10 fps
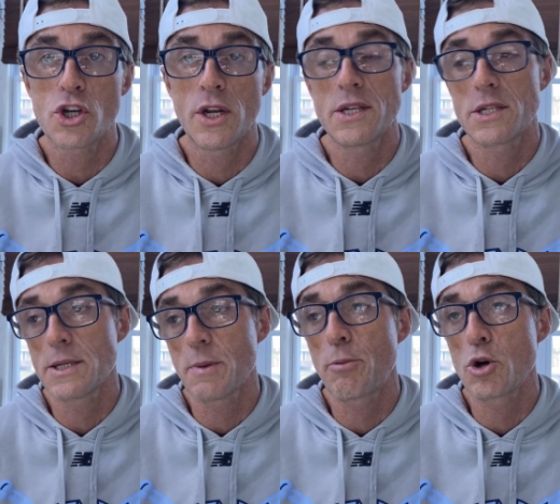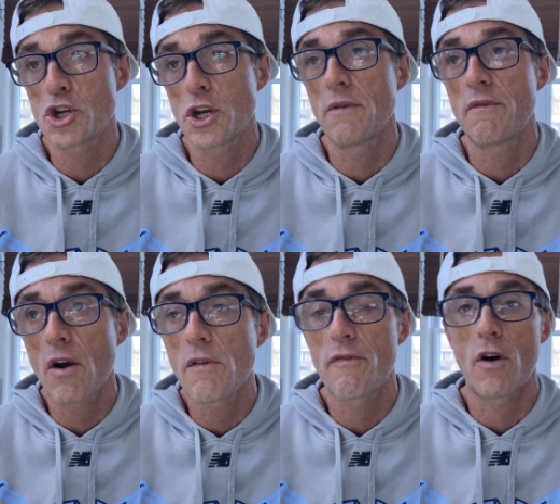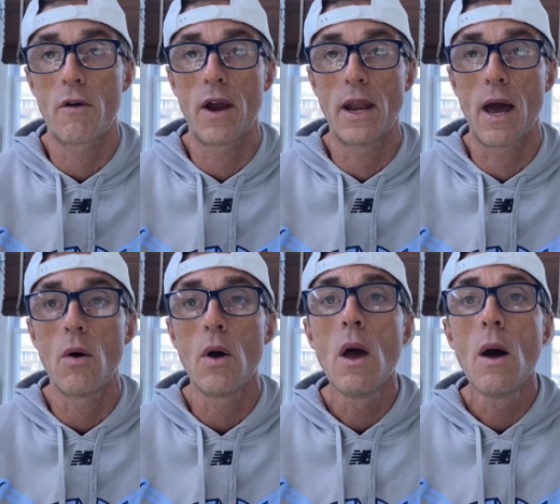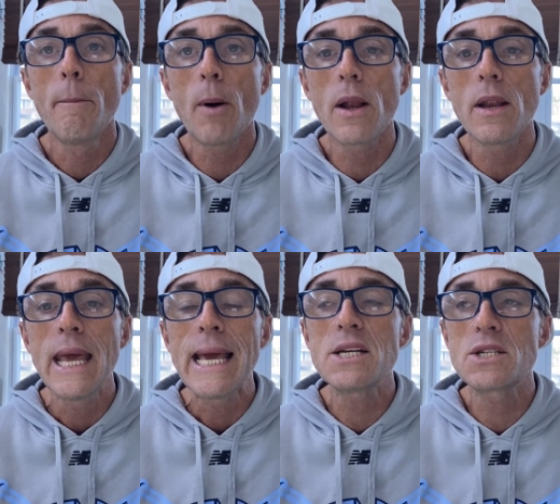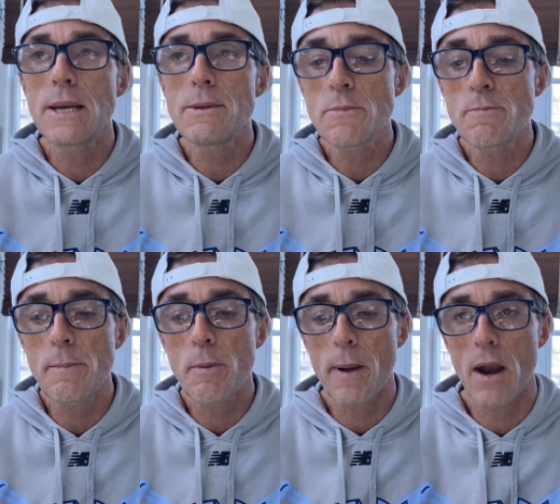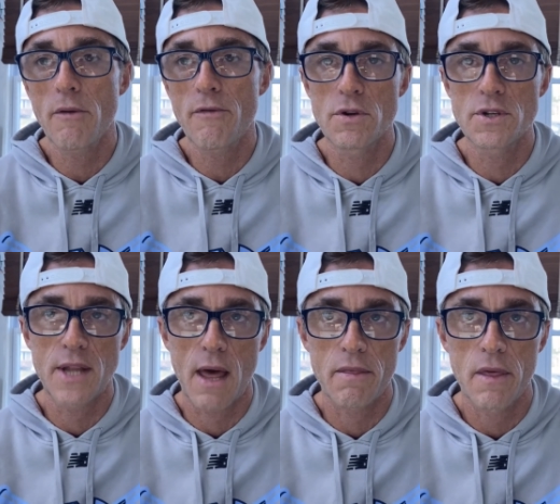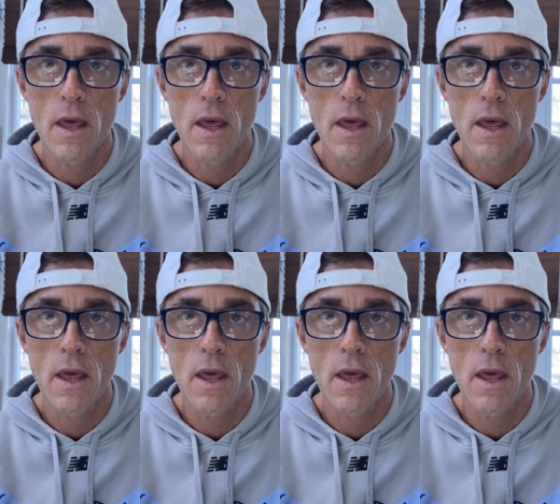And he seems to be pushing it very far right now, but he seems to be preparing for his death.